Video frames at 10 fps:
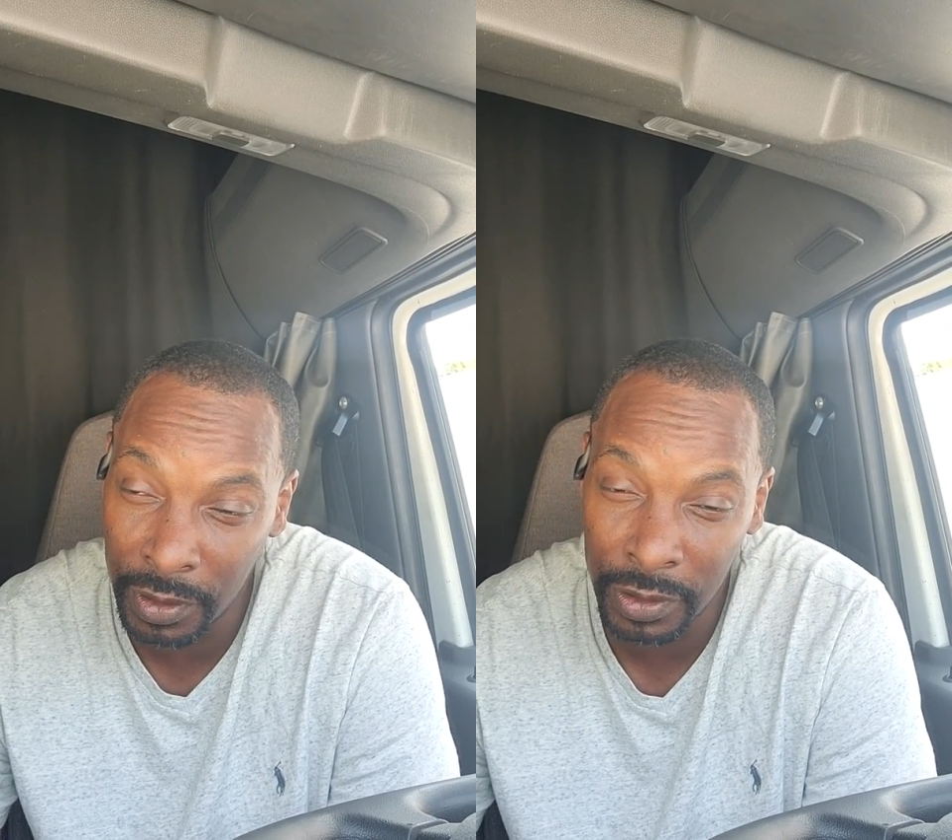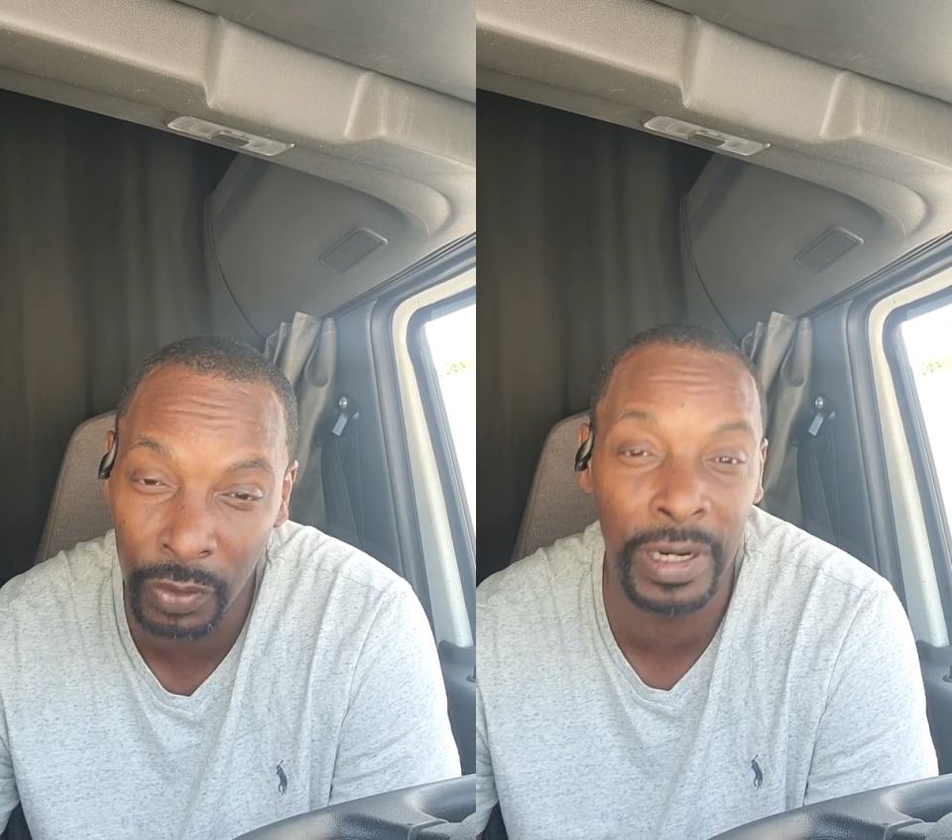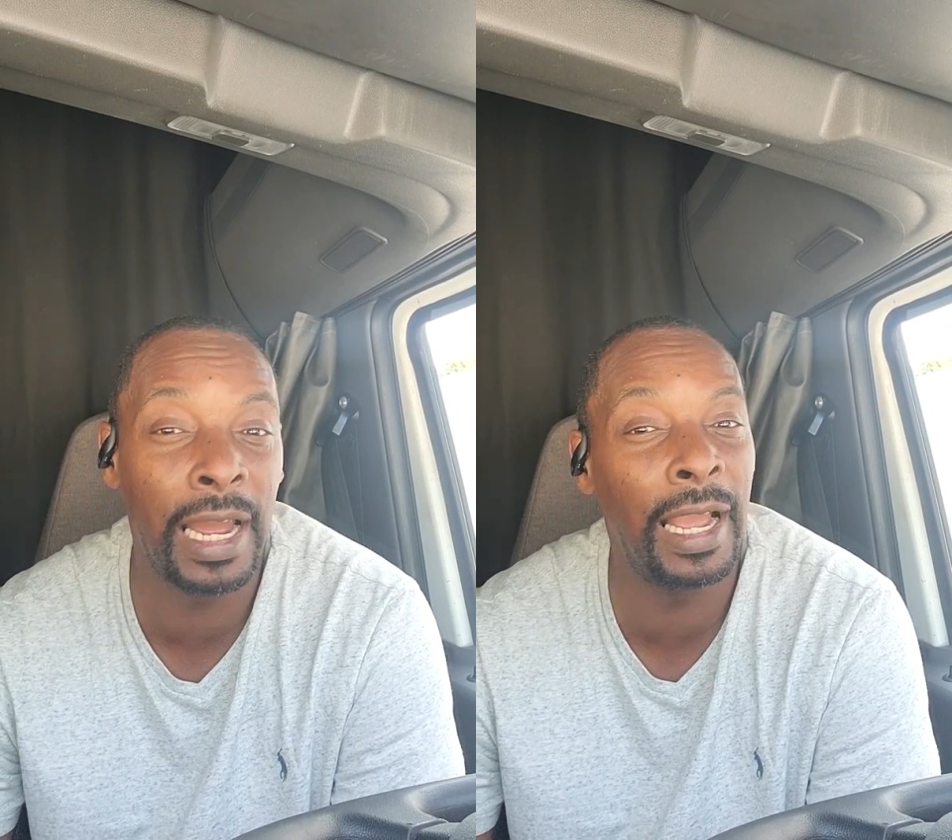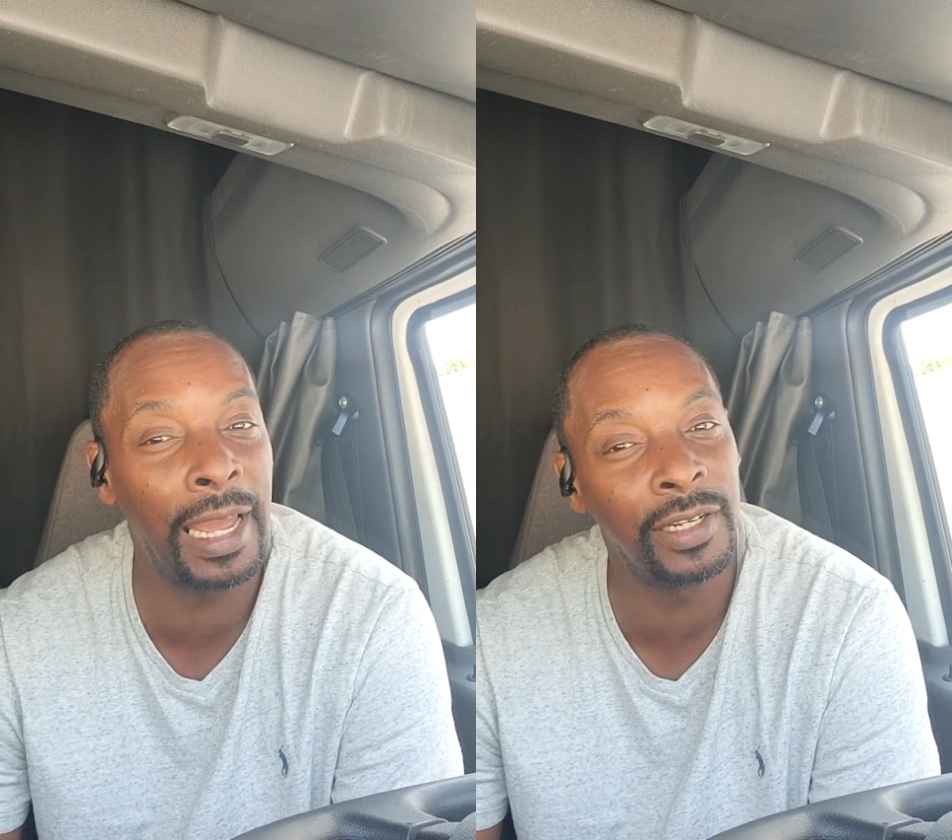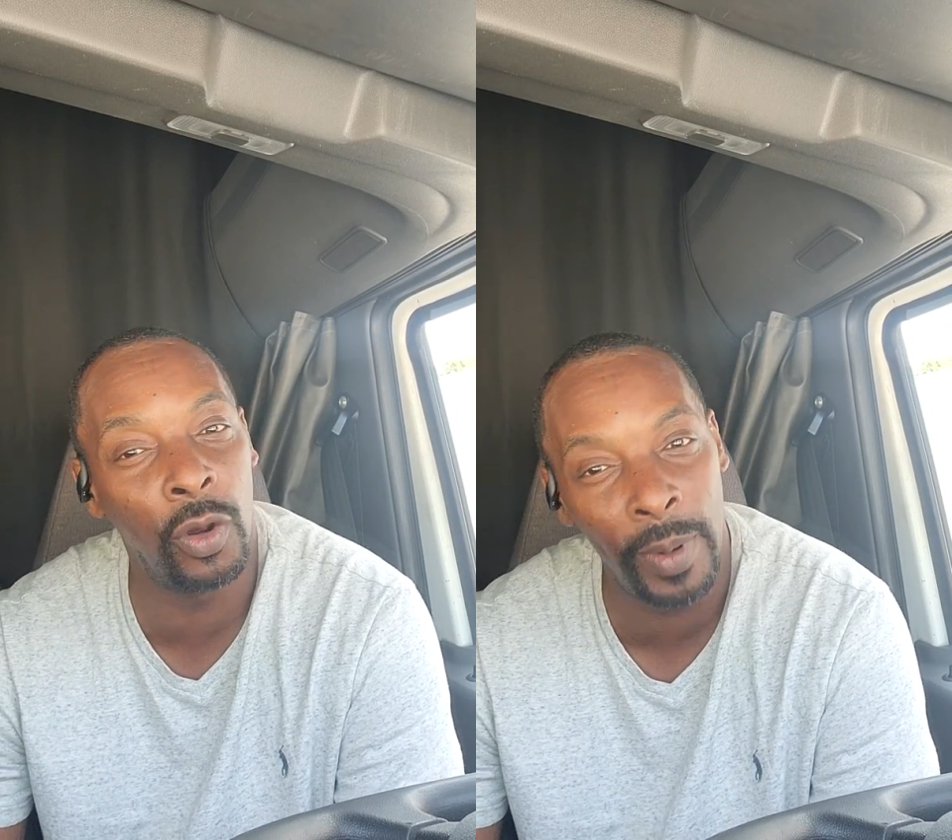So now I
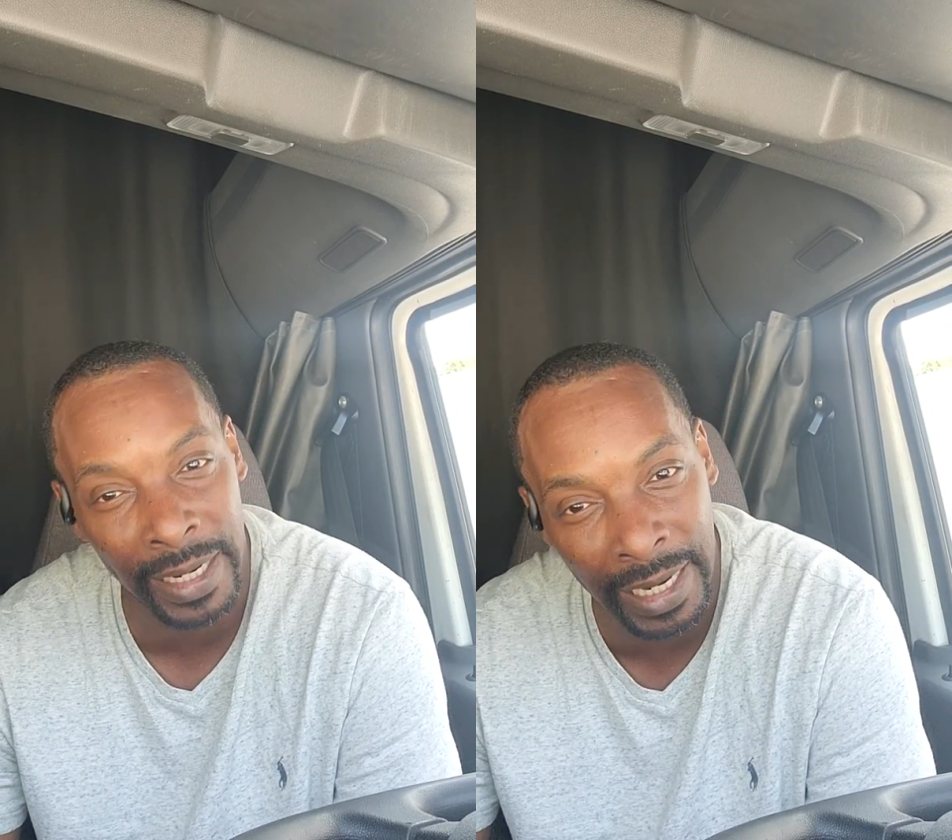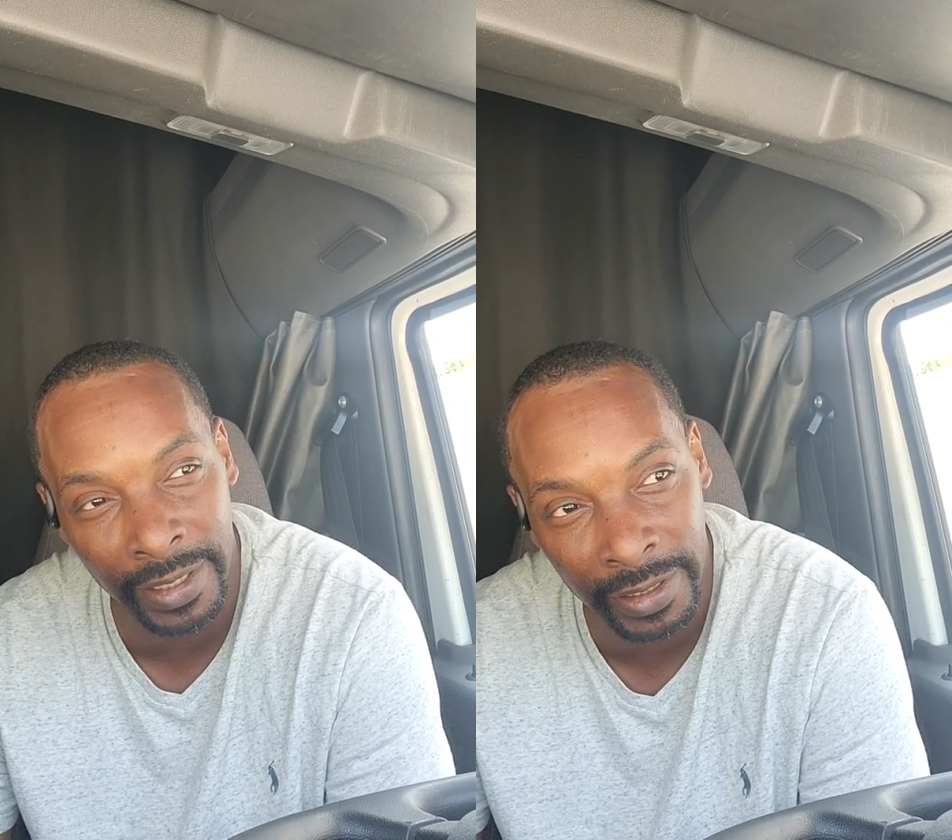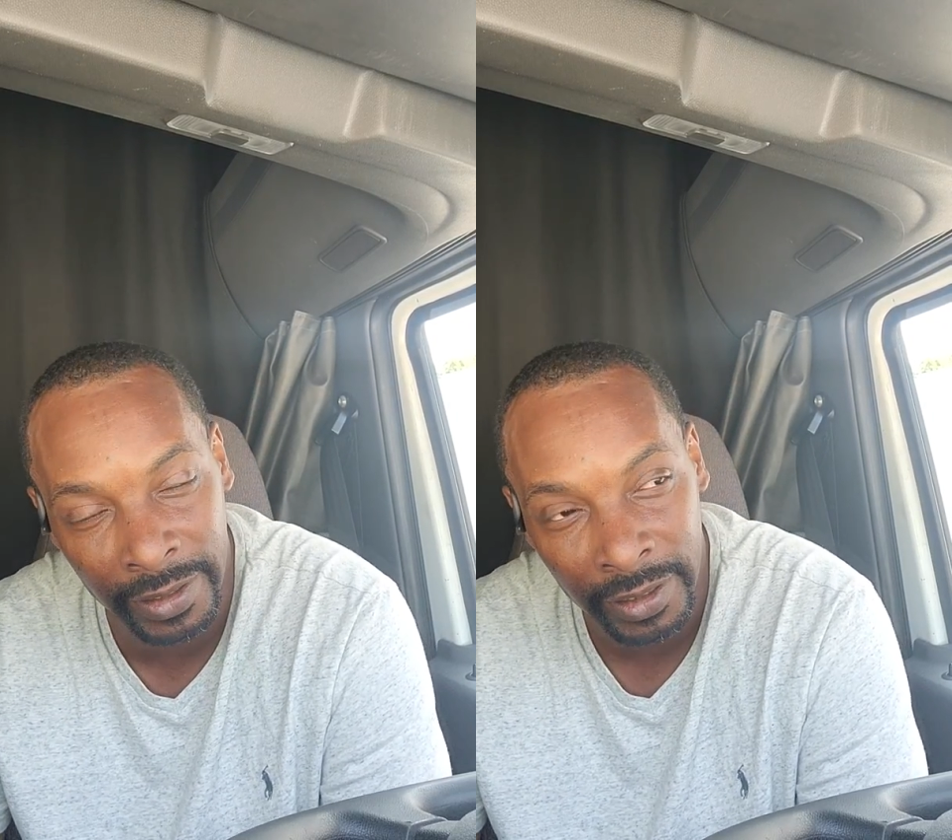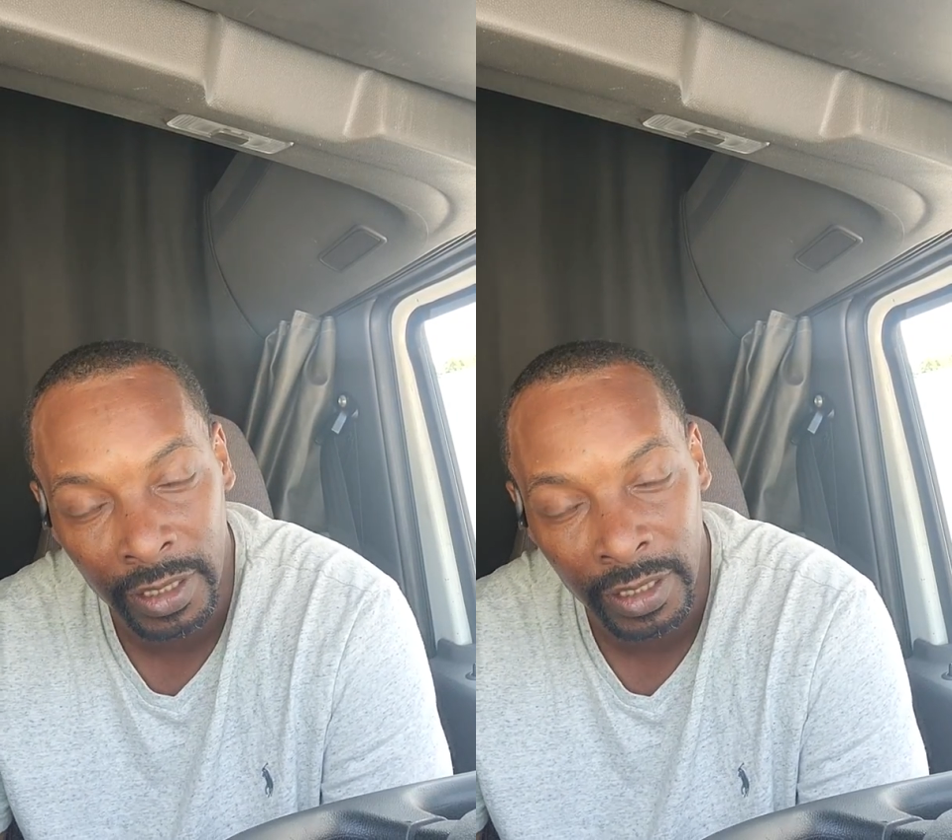got to go back out there,